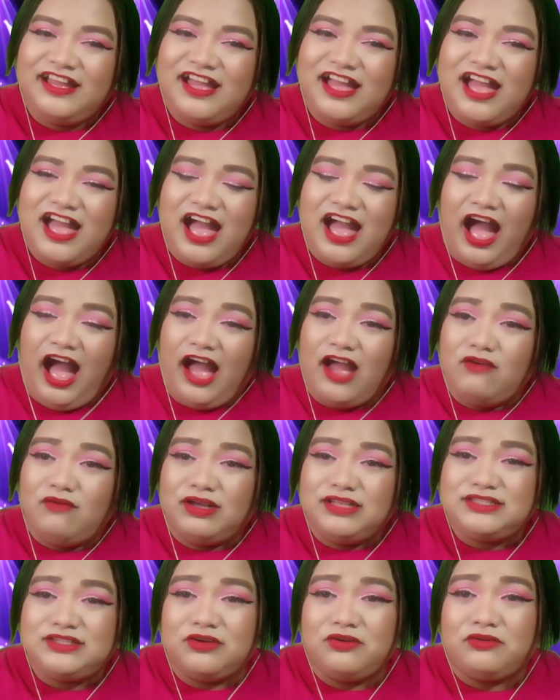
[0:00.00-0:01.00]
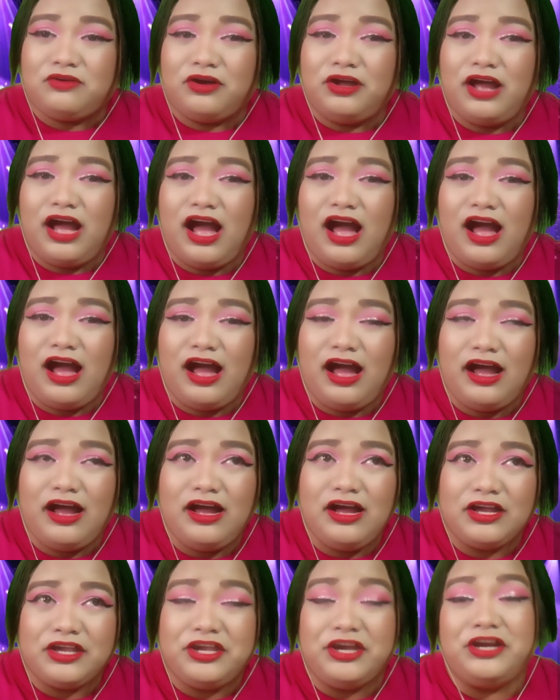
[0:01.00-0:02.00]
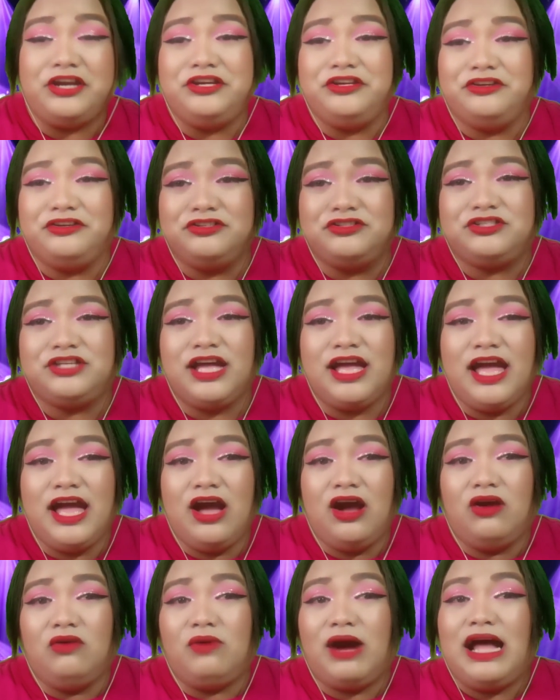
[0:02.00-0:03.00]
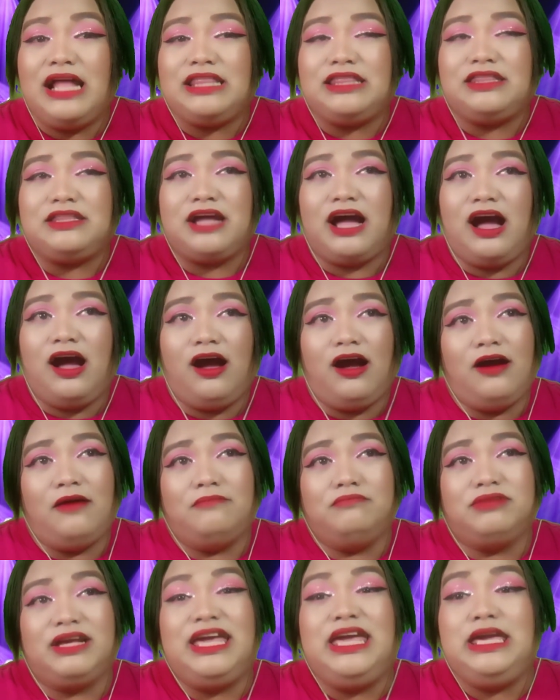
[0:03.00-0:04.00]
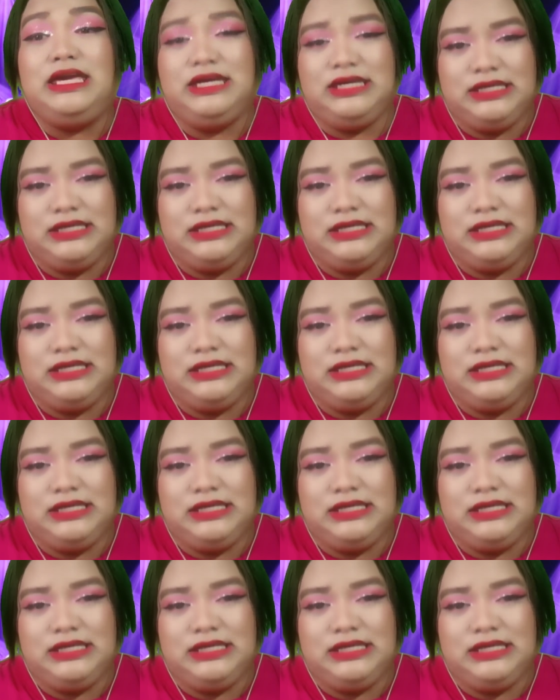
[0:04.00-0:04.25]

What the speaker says: I was so curious what key.